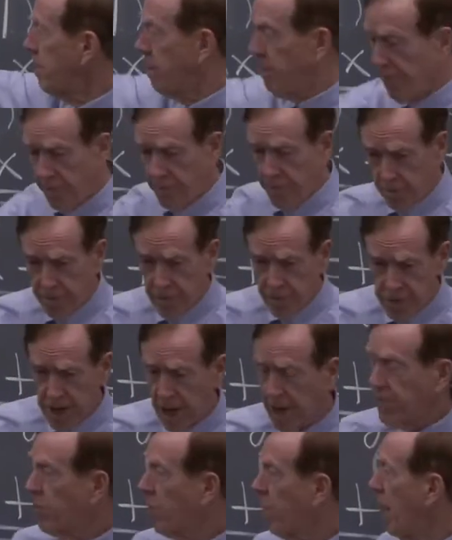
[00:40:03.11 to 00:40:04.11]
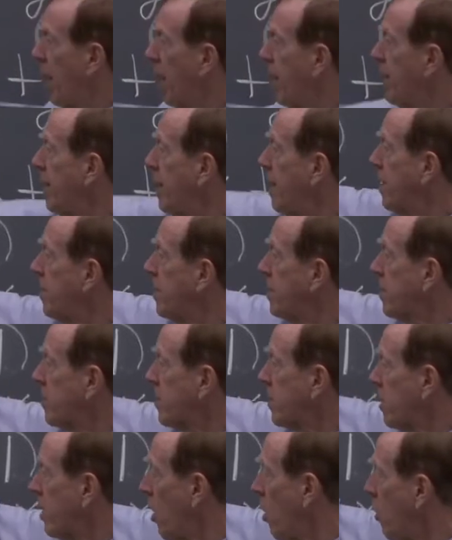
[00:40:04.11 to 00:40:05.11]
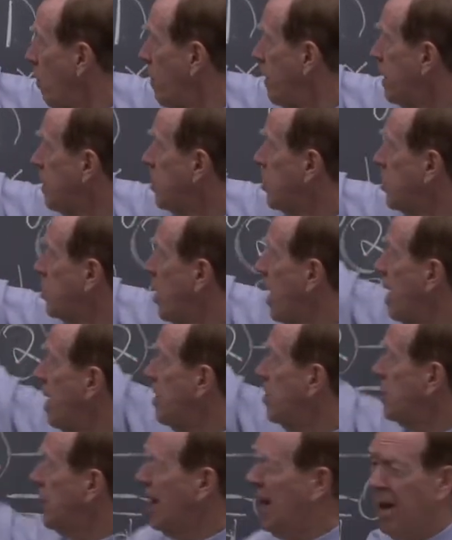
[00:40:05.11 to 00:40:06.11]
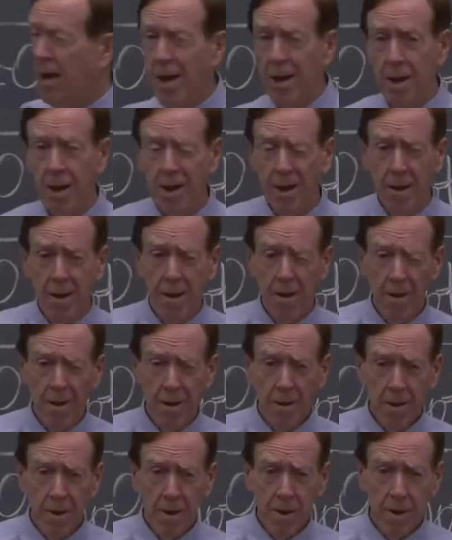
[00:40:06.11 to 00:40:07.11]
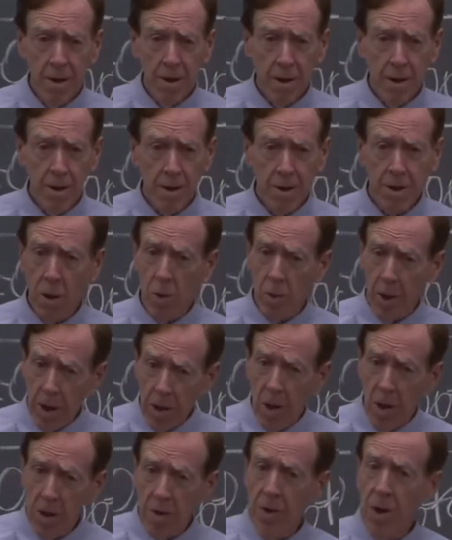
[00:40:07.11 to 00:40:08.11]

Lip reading: the central idea. The slope is changing. So we all